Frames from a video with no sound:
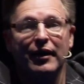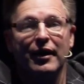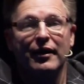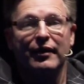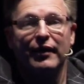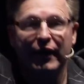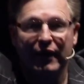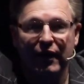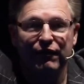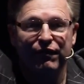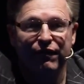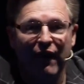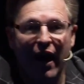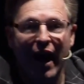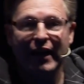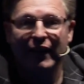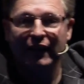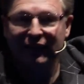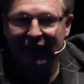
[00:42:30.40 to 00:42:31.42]
that can
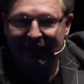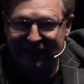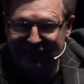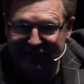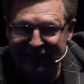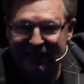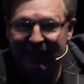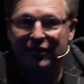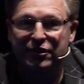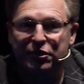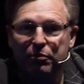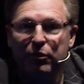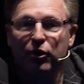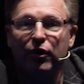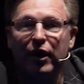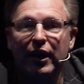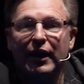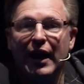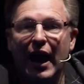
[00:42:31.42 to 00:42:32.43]
find at least six
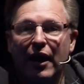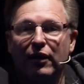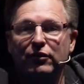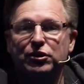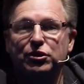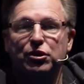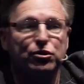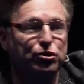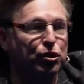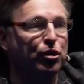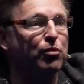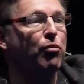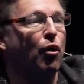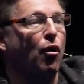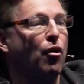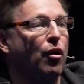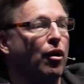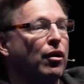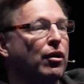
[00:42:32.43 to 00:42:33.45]
million ounces or
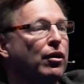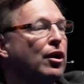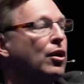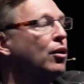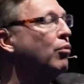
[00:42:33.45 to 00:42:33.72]
more